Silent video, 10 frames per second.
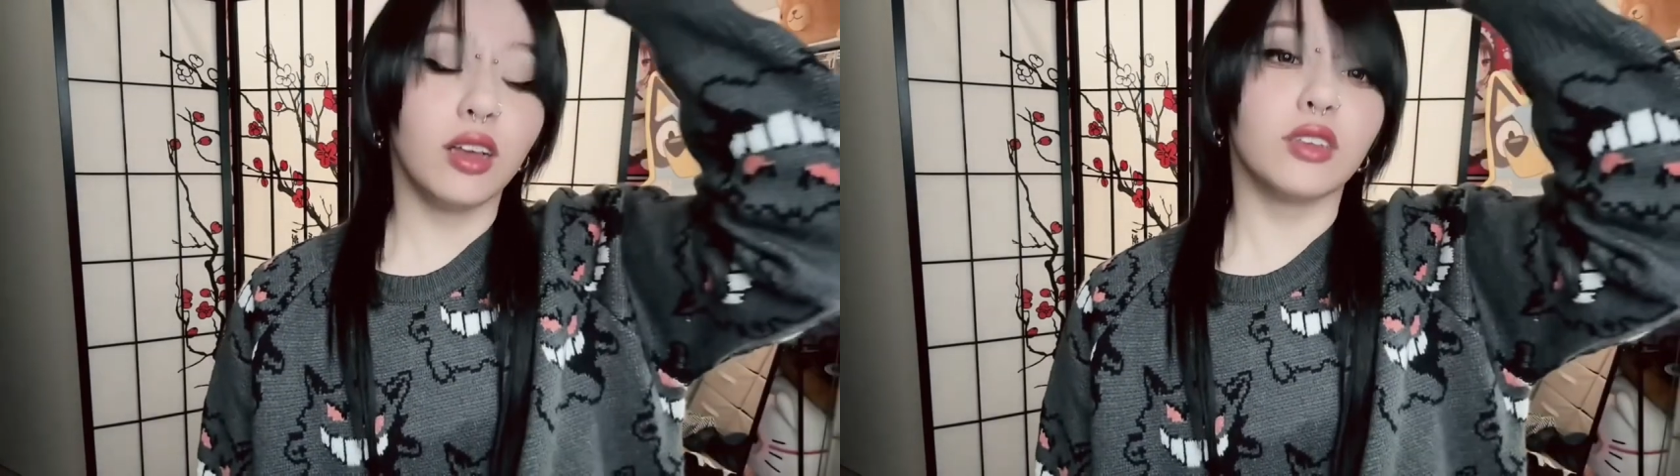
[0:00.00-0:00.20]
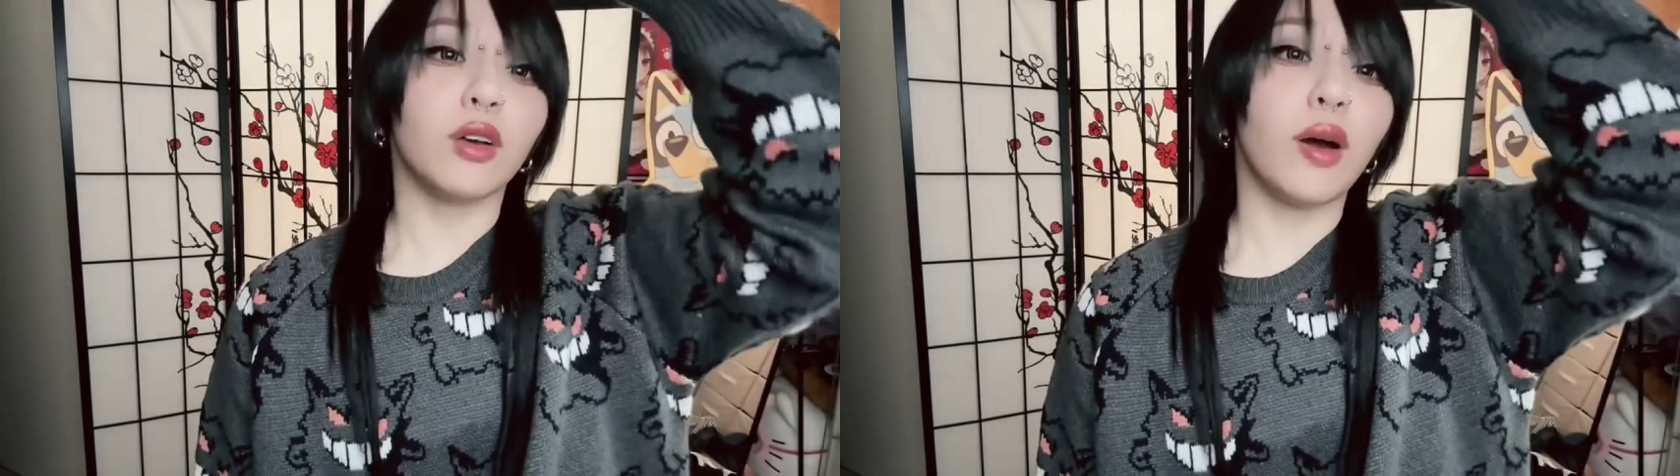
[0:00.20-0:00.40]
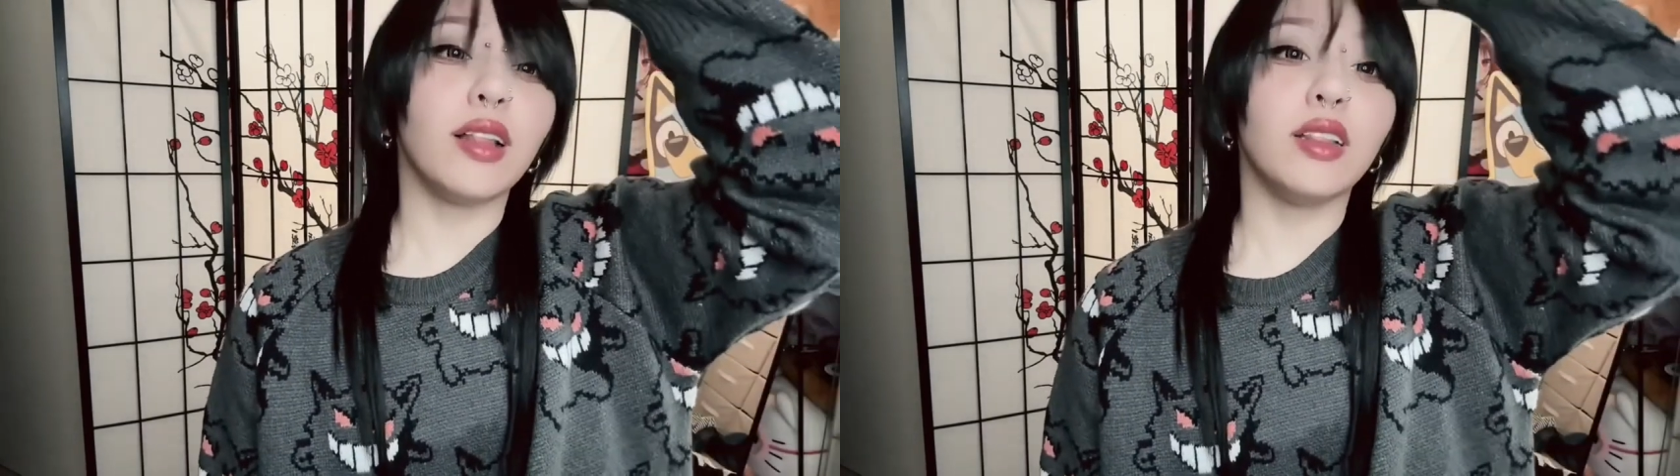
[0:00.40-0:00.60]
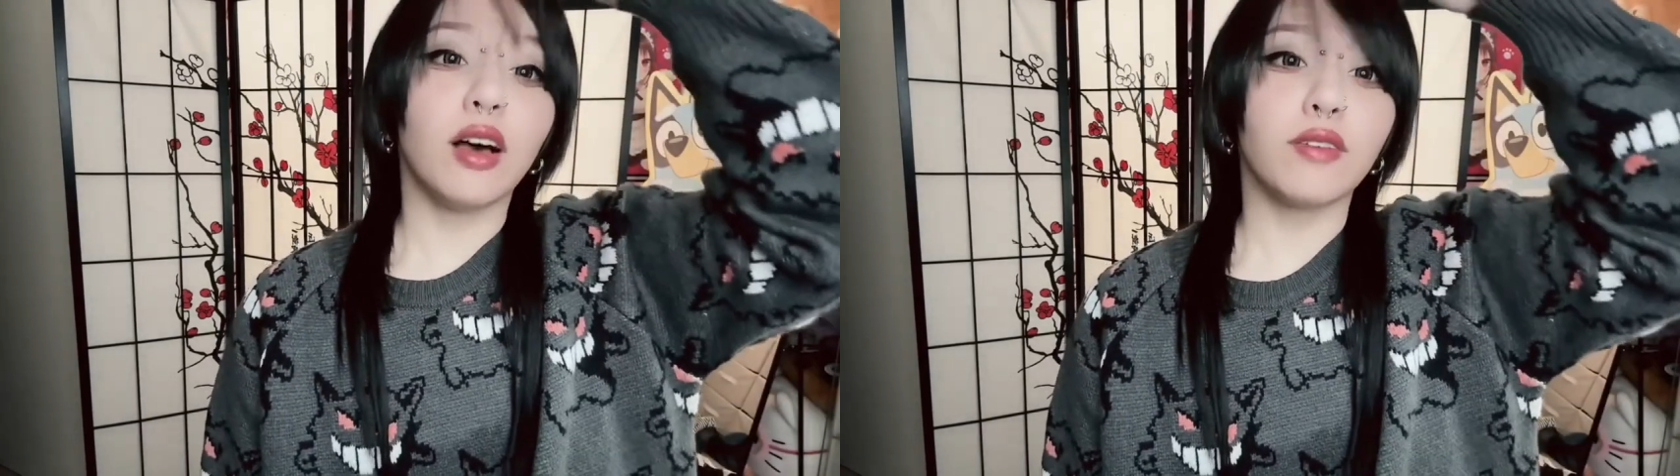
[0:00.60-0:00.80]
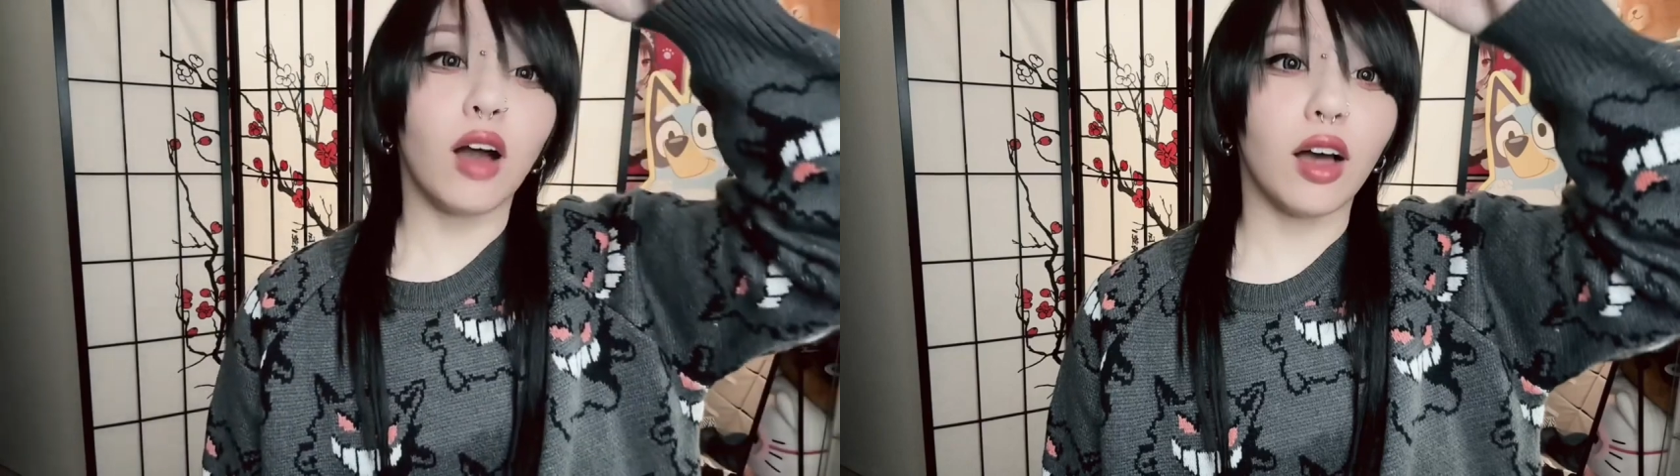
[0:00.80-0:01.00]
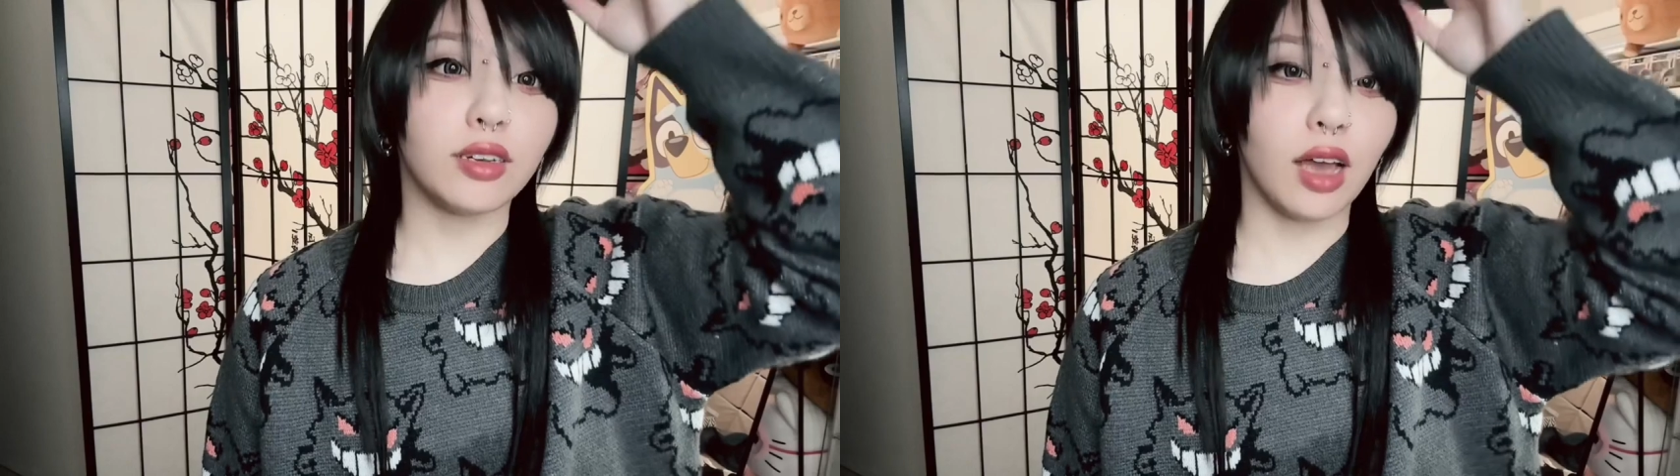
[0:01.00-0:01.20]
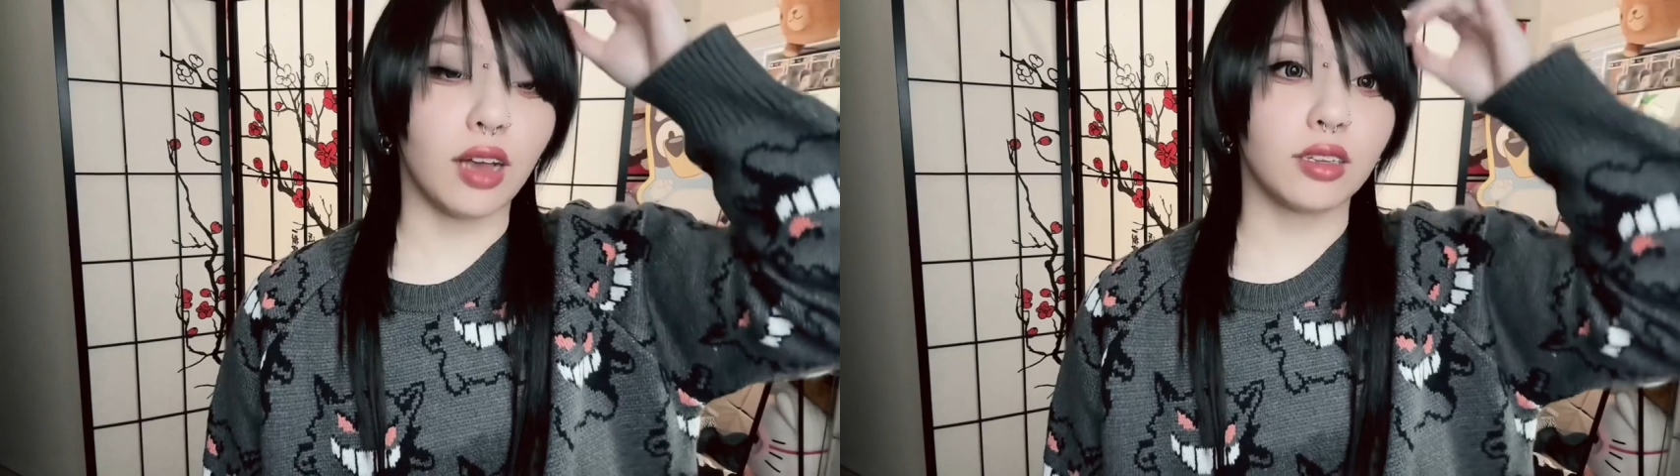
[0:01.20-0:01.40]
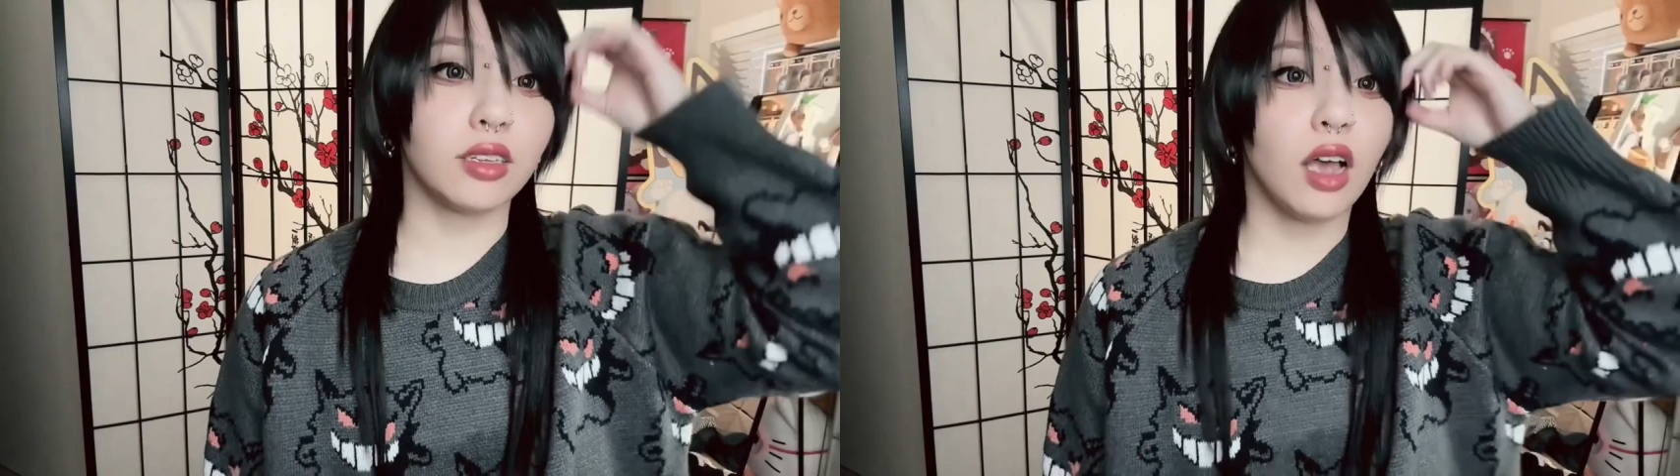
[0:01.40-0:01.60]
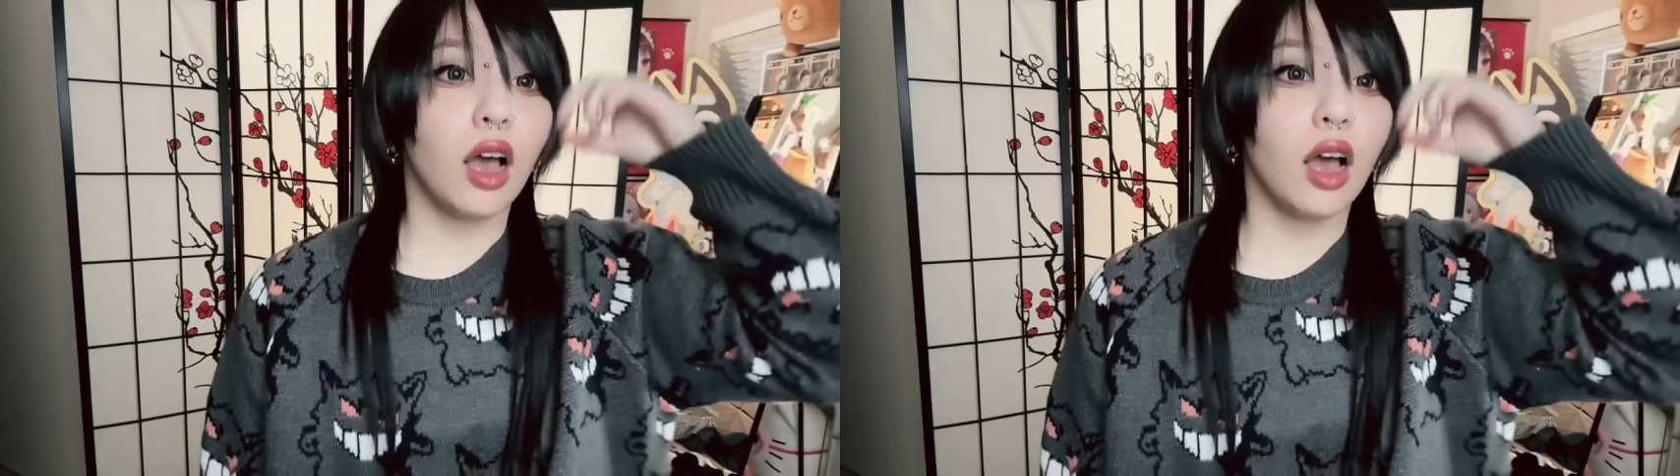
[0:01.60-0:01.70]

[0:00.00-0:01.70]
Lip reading: So I love contacts.